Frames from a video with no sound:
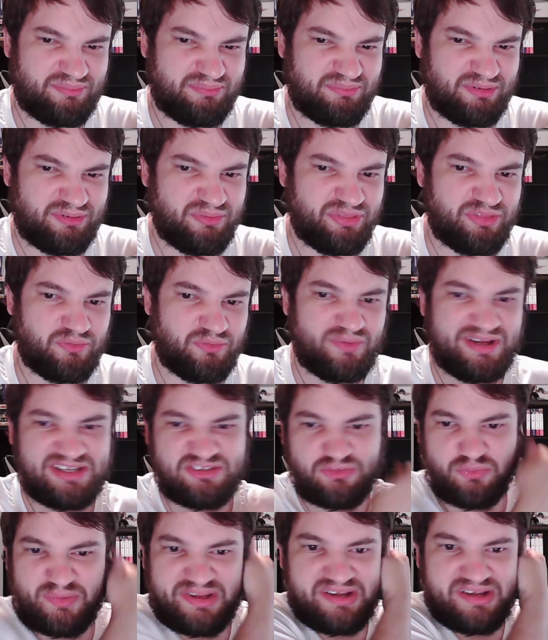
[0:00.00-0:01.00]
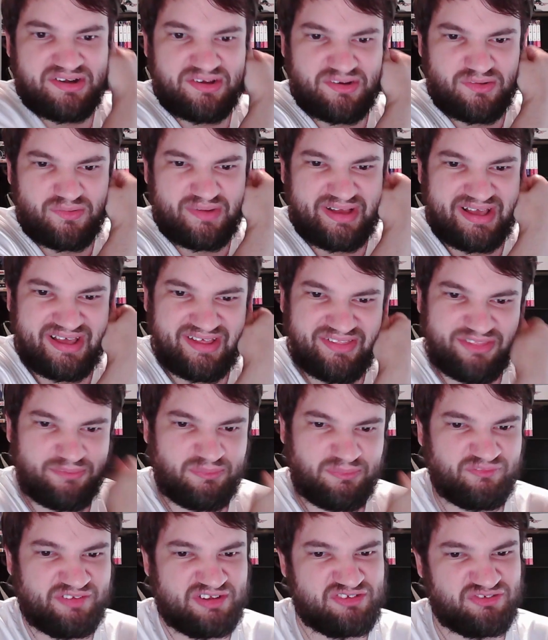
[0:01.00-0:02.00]
both the Weisz we know and the
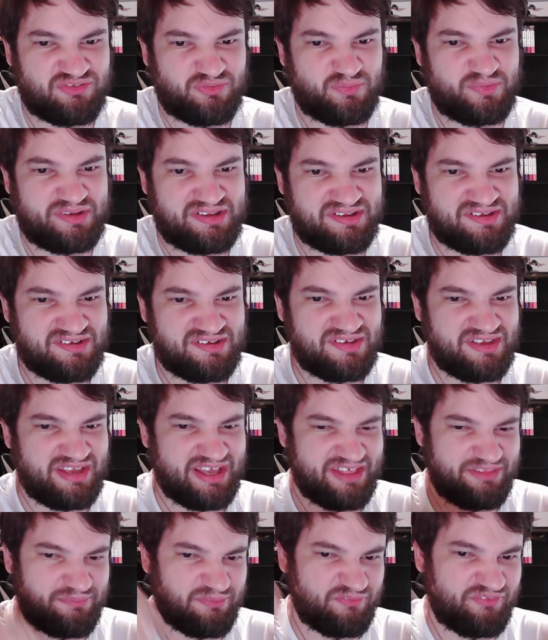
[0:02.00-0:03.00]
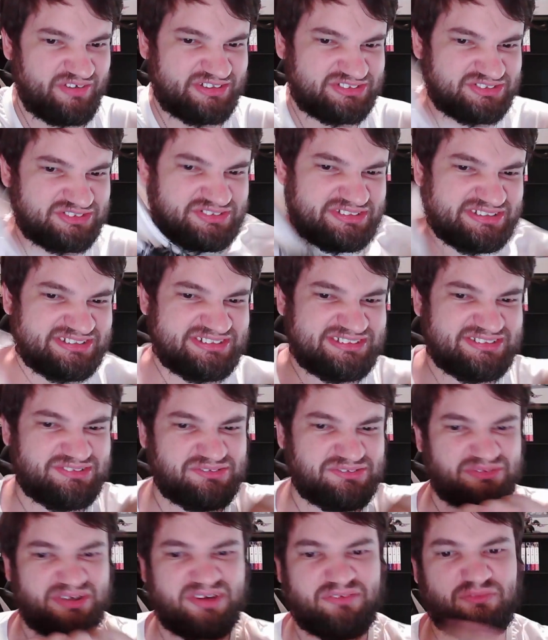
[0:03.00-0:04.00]
professor we and the professor did
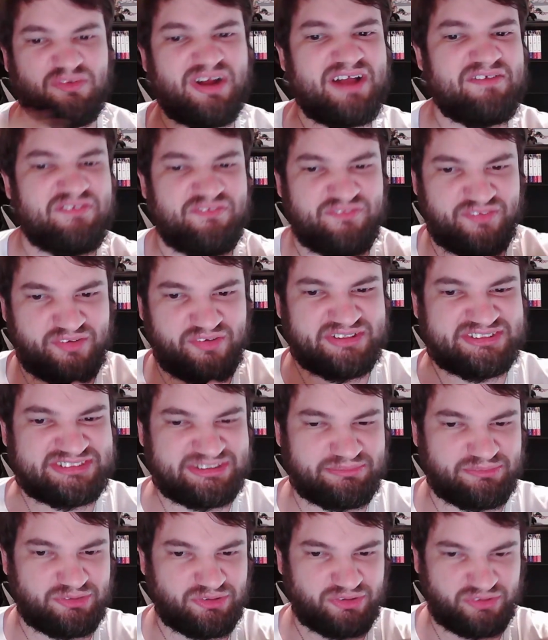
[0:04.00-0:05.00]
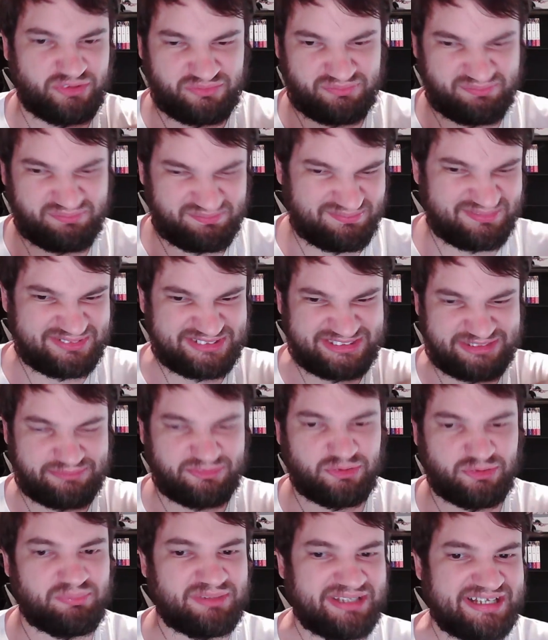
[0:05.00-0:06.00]
still arrive at very similar
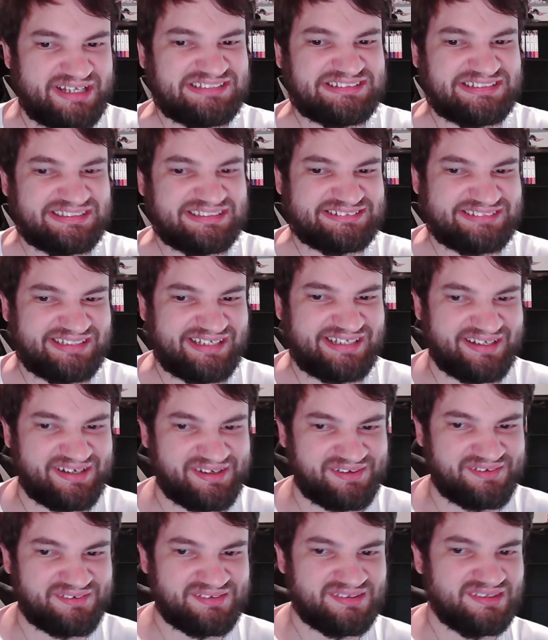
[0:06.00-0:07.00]
similar places. And